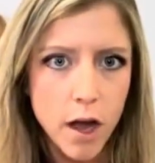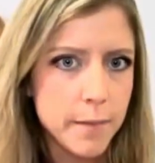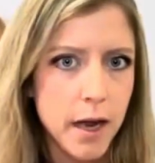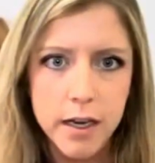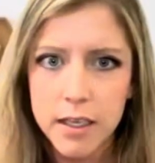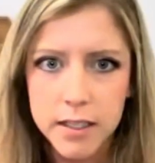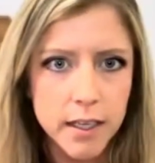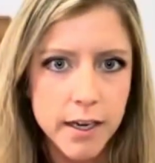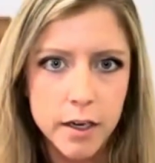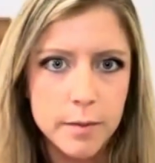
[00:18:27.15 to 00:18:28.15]
I'm not going to sit
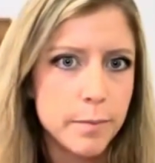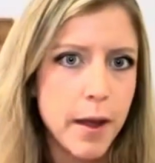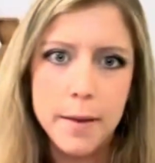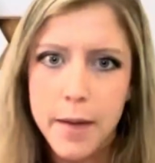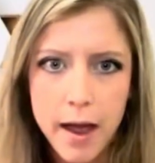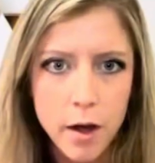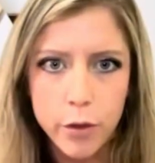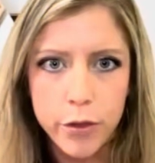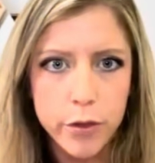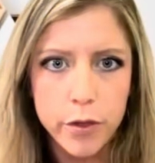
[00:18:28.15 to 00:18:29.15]
here and badmouth